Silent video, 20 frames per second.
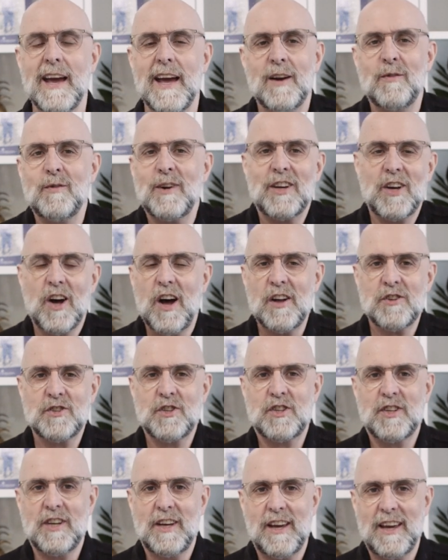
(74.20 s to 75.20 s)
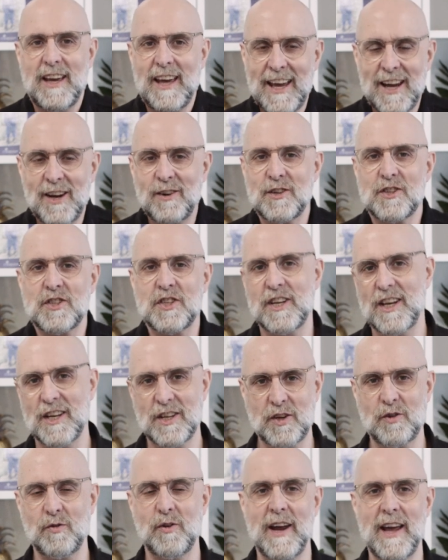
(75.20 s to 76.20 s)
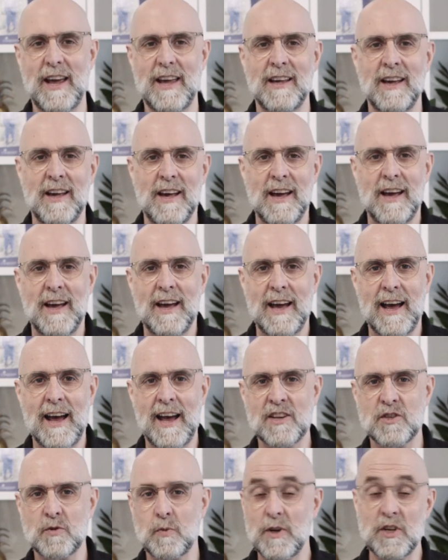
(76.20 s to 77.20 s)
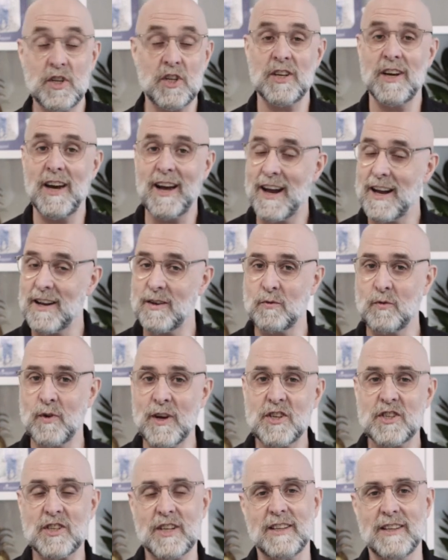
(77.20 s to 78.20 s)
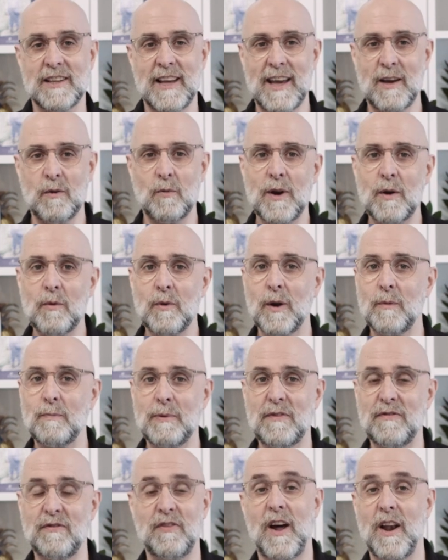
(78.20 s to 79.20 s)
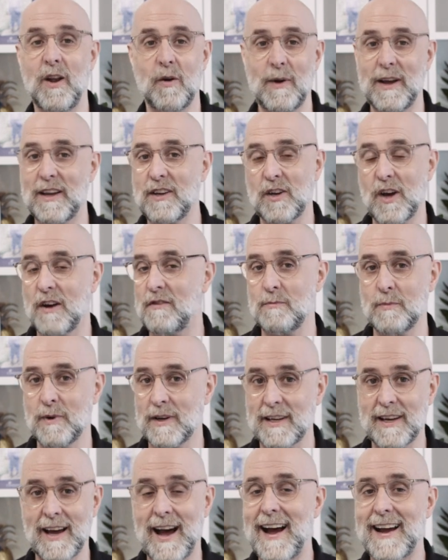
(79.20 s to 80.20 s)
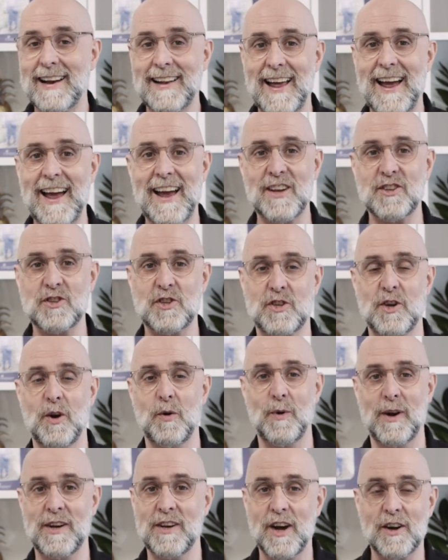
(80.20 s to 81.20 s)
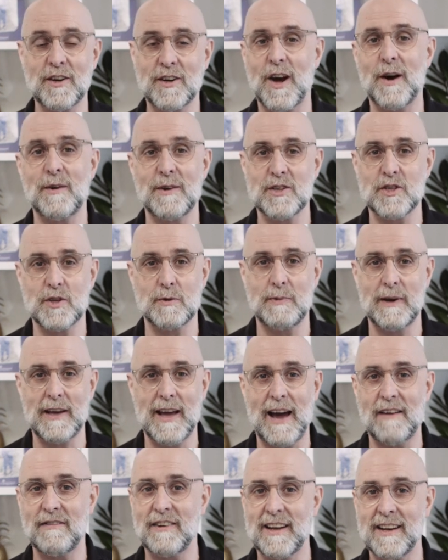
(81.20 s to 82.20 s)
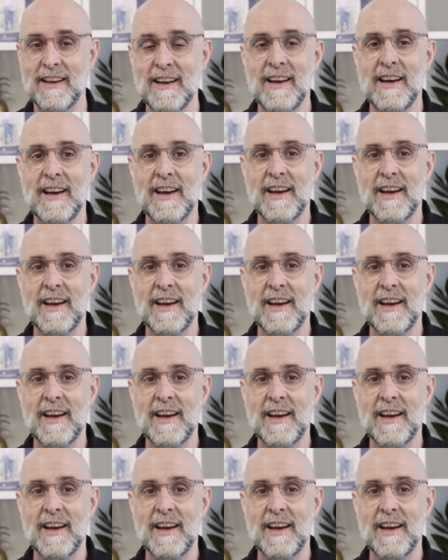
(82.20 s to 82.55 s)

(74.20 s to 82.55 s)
In regards to here at C3, as we shared recently, we will be following government guidelines, so we're not going to be having